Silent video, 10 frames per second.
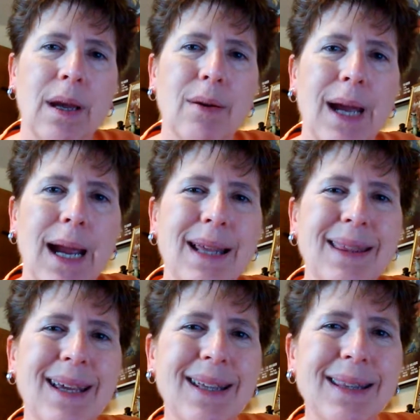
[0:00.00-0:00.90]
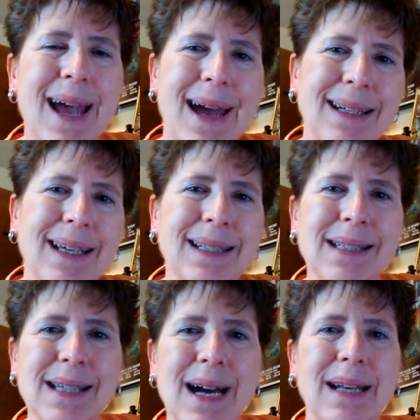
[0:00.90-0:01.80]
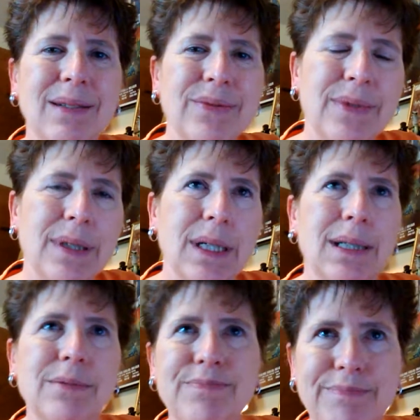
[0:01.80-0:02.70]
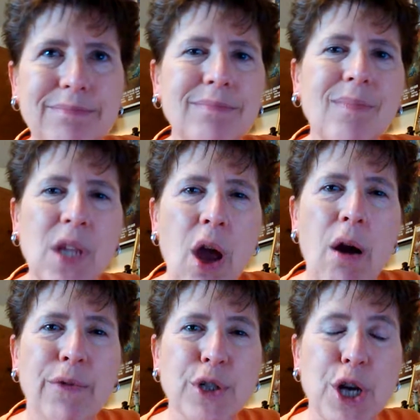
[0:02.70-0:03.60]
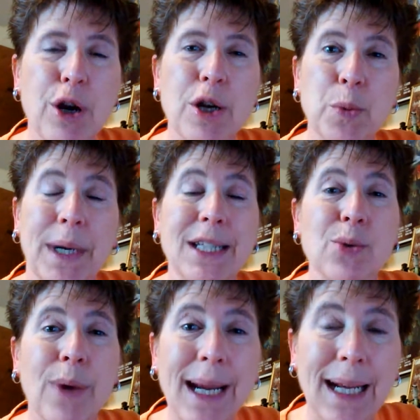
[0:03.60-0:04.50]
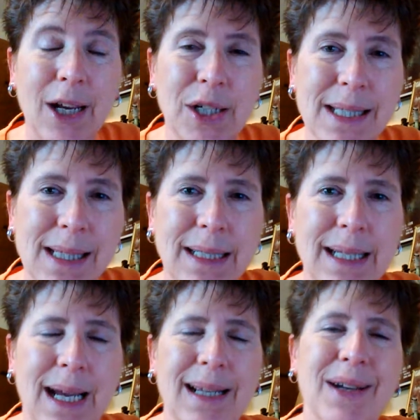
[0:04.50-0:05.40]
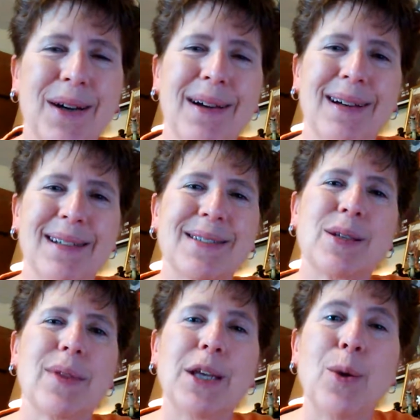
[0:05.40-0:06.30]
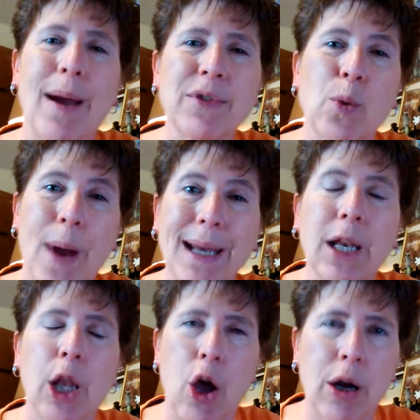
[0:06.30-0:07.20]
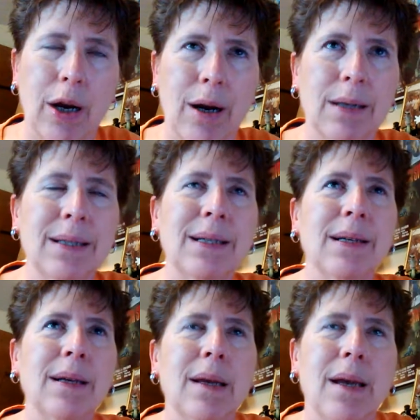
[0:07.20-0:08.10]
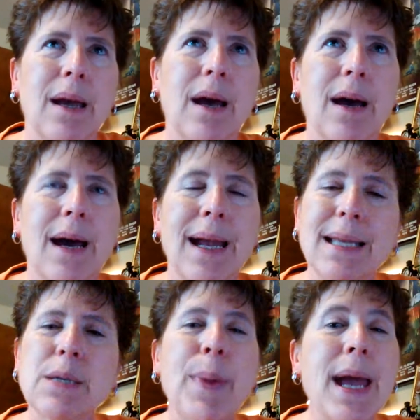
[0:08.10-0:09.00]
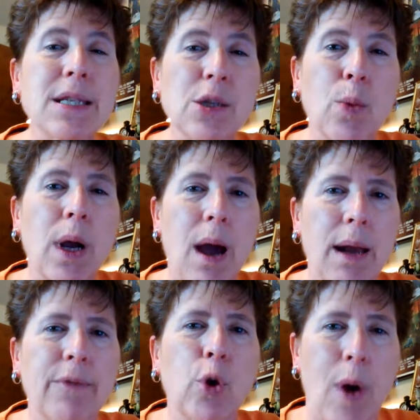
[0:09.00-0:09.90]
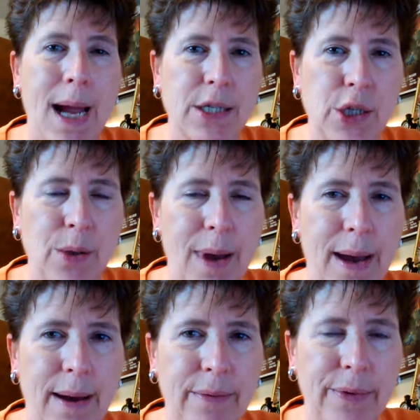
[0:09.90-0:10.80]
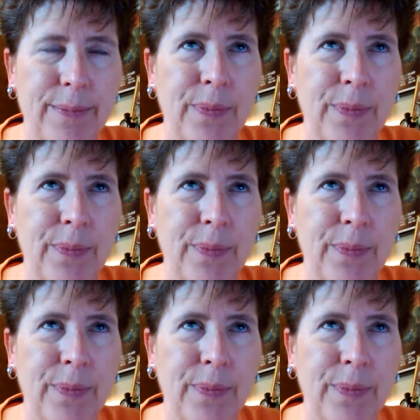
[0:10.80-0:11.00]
Okay, and then that gets kind of, overturned when it's raining on Sunday. So then you have to wait longer. It depends on what kind of grass you have.